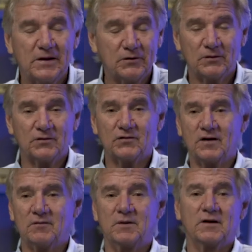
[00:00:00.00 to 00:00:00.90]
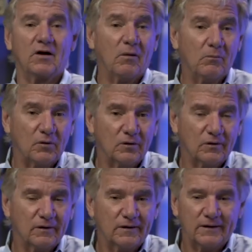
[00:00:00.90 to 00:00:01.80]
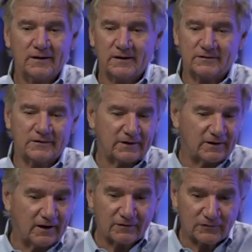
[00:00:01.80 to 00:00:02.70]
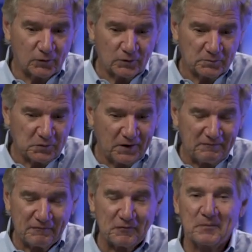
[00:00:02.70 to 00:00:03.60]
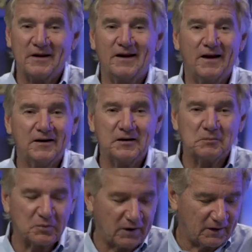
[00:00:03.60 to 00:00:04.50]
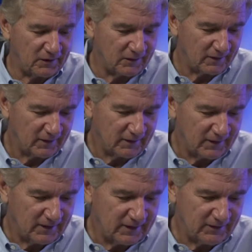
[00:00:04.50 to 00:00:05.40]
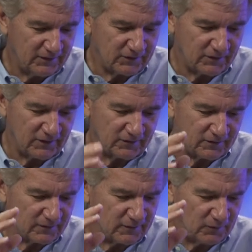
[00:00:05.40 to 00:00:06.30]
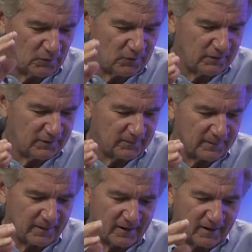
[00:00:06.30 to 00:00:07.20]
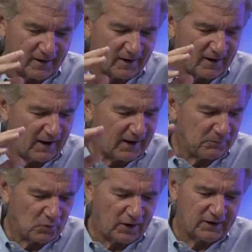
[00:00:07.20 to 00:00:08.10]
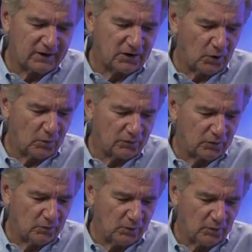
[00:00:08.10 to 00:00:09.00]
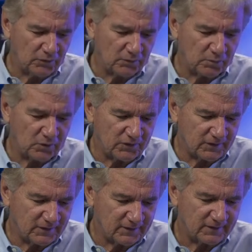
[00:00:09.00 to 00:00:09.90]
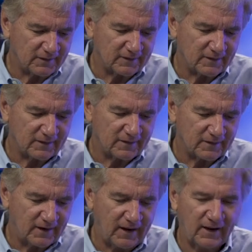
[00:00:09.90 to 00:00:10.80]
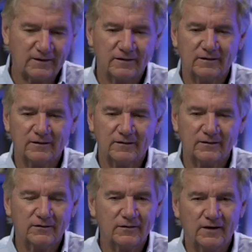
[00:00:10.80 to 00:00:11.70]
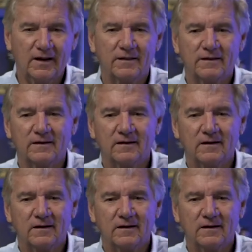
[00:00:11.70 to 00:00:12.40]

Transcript: Peter, instead of being humble and saying, Yes, Lord, pray for me, I need prayer, he just says, Lord, I'm ready to go with you both to prison and to death.